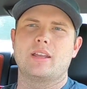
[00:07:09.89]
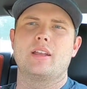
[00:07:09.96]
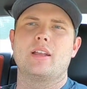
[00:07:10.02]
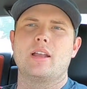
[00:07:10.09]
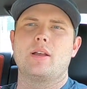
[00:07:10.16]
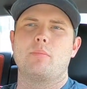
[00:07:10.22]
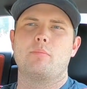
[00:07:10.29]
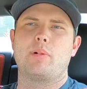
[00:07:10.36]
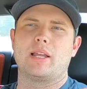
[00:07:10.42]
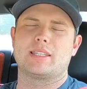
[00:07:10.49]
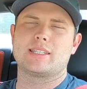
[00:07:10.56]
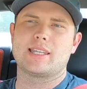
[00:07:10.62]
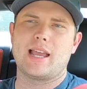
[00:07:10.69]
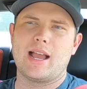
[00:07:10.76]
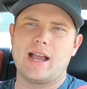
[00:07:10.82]

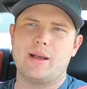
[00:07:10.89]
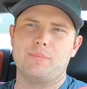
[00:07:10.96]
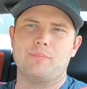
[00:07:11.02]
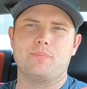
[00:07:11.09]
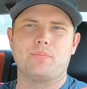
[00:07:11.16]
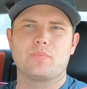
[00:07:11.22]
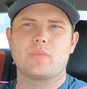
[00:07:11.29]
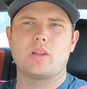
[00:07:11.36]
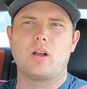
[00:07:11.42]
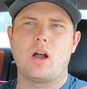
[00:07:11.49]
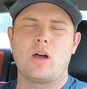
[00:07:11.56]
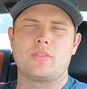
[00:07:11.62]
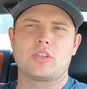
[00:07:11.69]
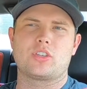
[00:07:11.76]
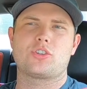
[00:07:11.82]
but
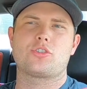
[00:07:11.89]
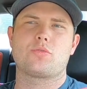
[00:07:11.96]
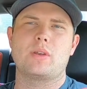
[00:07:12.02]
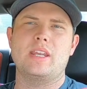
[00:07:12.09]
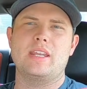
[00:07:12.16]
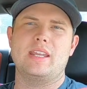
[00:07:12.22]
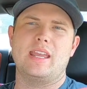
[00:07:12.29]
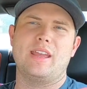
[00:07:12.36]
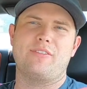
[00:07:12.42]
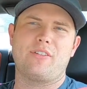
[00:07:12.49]
on the street,